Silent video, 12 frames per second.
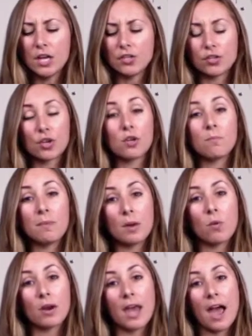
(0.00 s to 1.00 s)
So you may
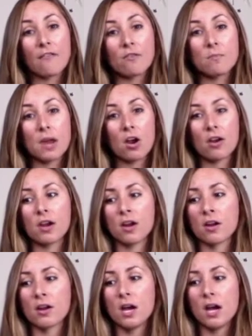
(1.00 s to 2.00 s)
want to have a
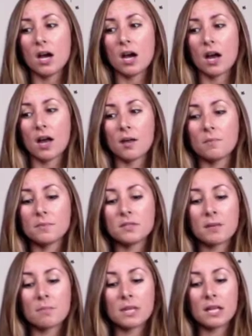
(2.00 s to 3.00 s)
barrier,
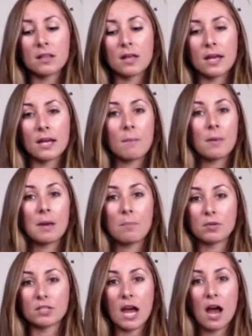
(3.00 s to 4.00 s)
something like a
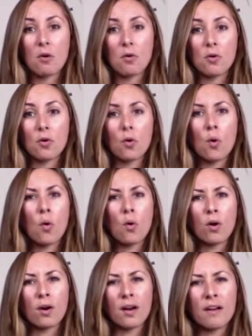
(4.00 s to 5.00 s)
paper towel
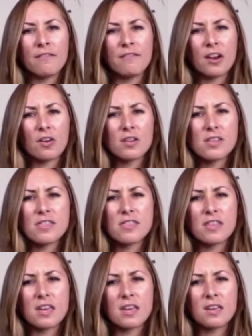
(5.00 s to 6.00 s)
or a very
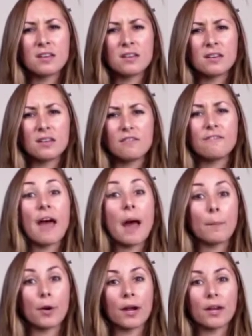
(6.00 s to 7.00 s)
thin
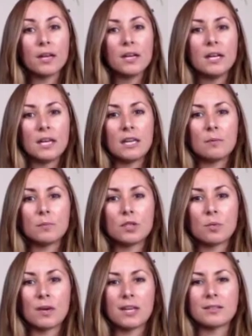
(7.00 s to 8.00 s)
fabric in
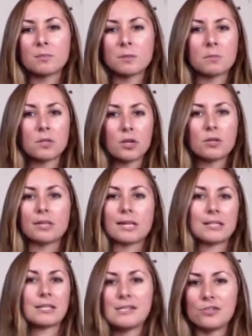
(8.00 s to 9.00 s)
between. Sometimes I'll use
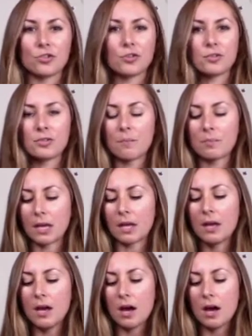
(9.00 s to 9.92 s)
like a t-shirt or something.